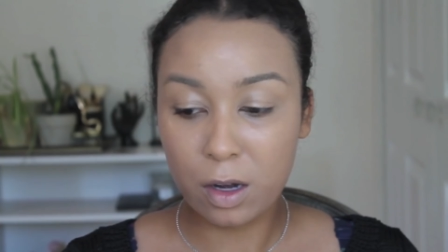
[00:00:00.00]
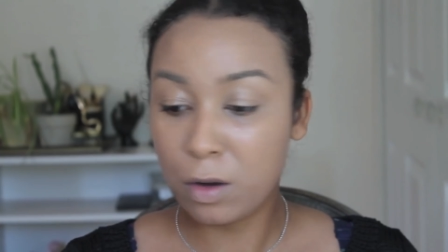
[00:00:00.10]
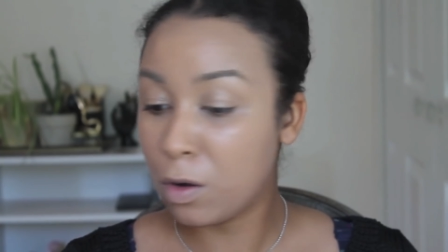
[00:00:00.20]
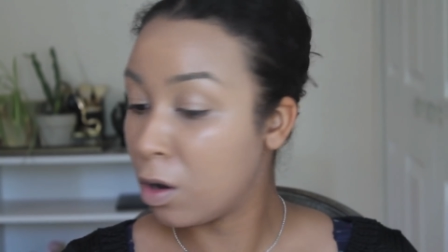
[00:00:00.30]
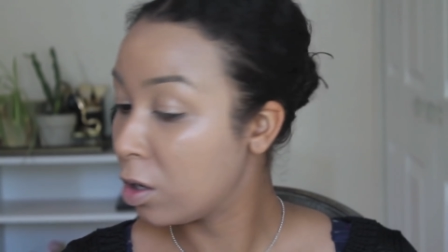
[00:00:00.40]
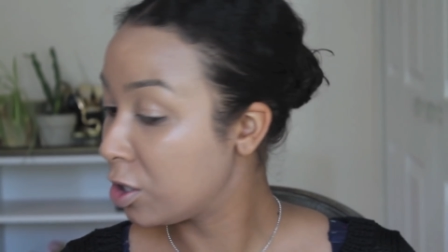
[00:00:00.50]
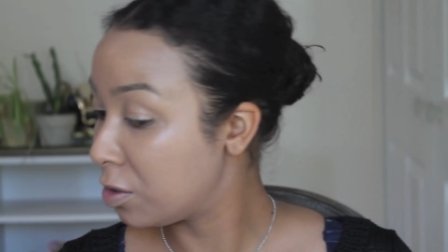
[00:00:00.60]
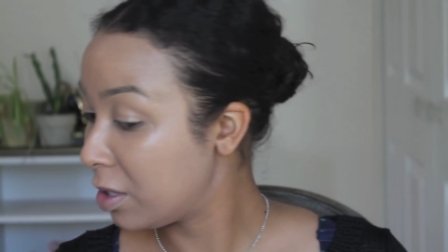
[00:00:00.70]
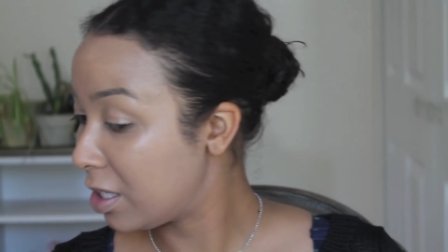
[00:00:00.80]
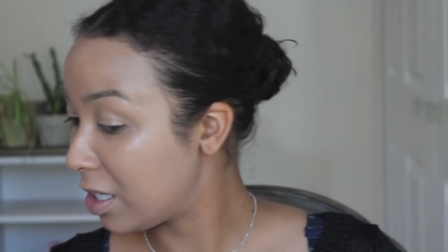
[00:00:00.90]
Oh,
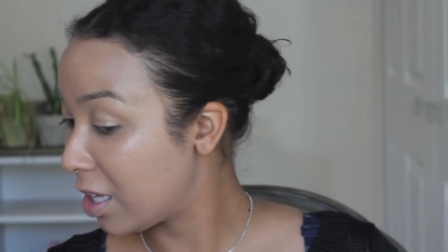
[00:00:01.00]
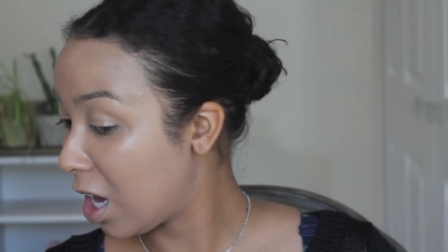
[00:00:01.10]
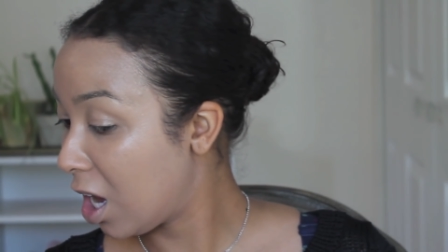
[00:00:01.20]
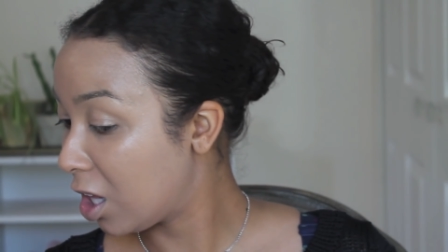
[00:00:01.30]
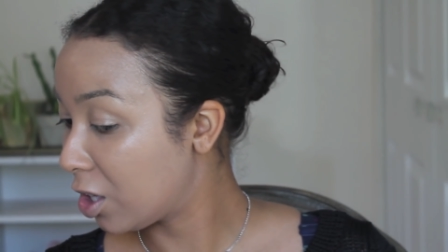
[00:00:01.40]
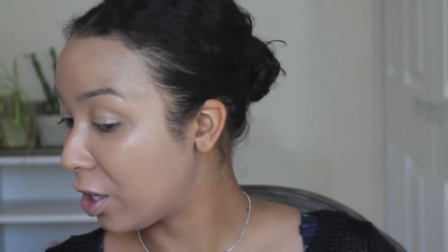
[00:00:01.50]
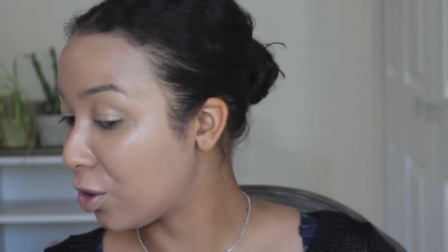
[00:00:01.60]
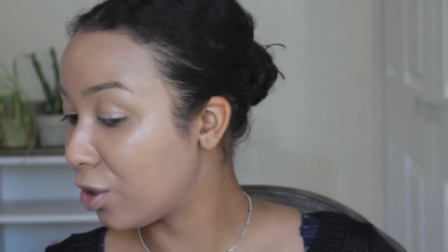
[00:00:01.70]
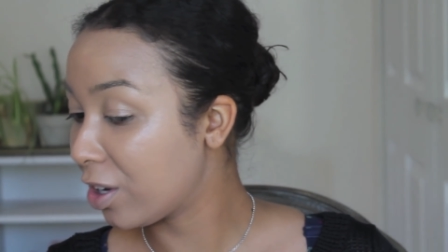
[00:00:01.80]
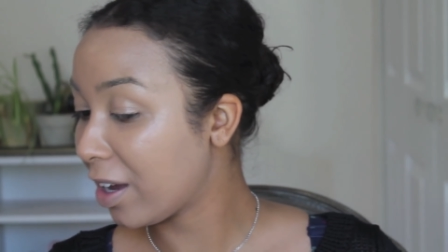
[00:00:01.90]
do we see that?
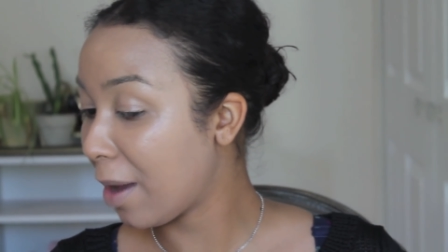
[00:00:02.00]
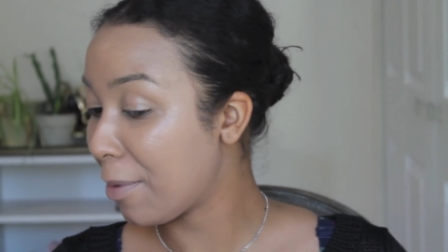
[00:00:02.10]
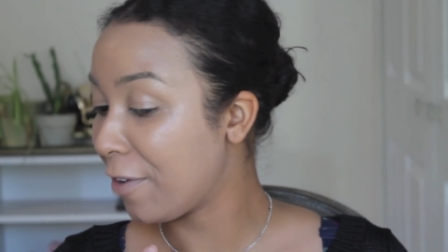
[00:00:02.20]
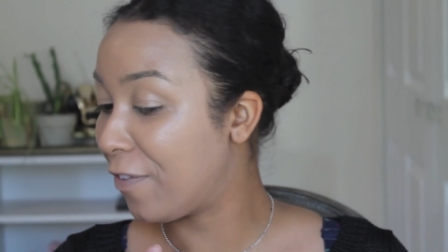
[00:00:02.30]
Like look at my